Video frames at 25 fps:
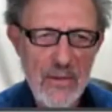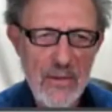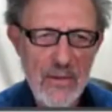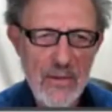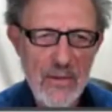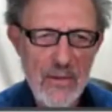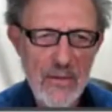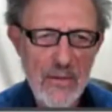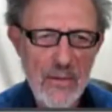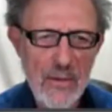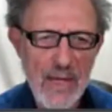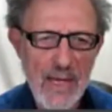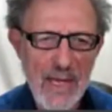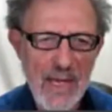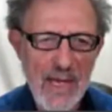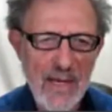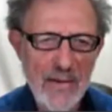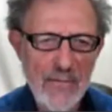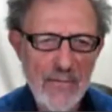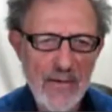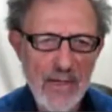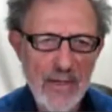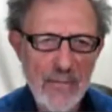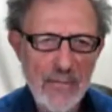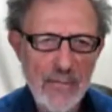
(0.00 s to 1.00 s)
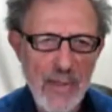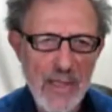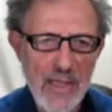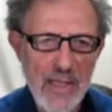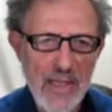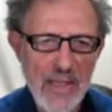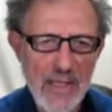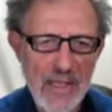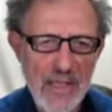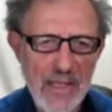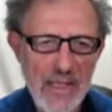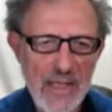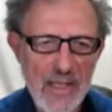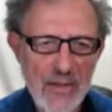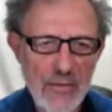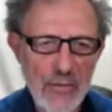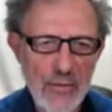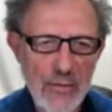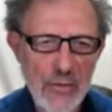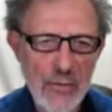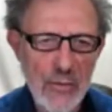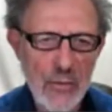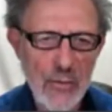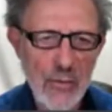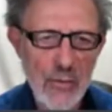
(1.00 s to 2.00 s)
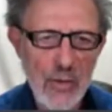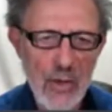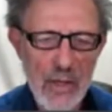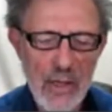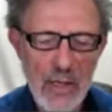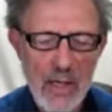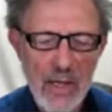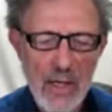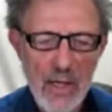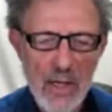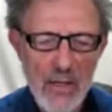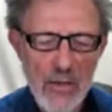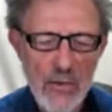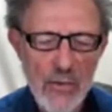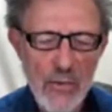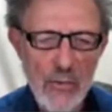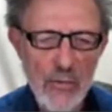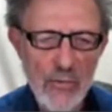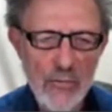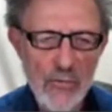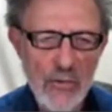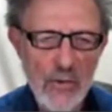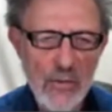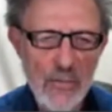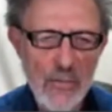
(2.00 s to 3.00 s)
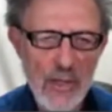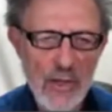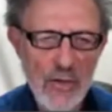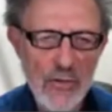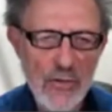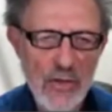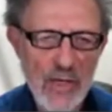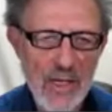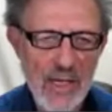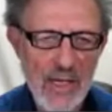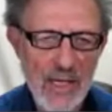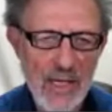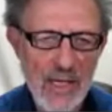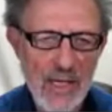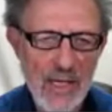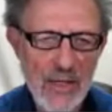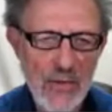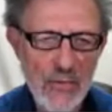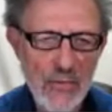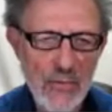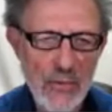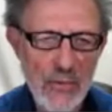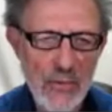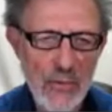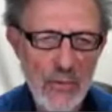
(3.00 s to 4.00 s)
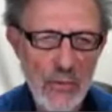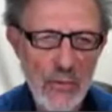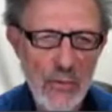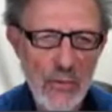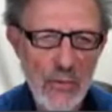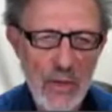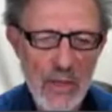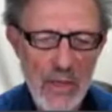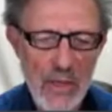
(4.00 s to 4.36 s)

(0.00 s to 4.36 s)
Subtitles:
you have an ability to use the machine to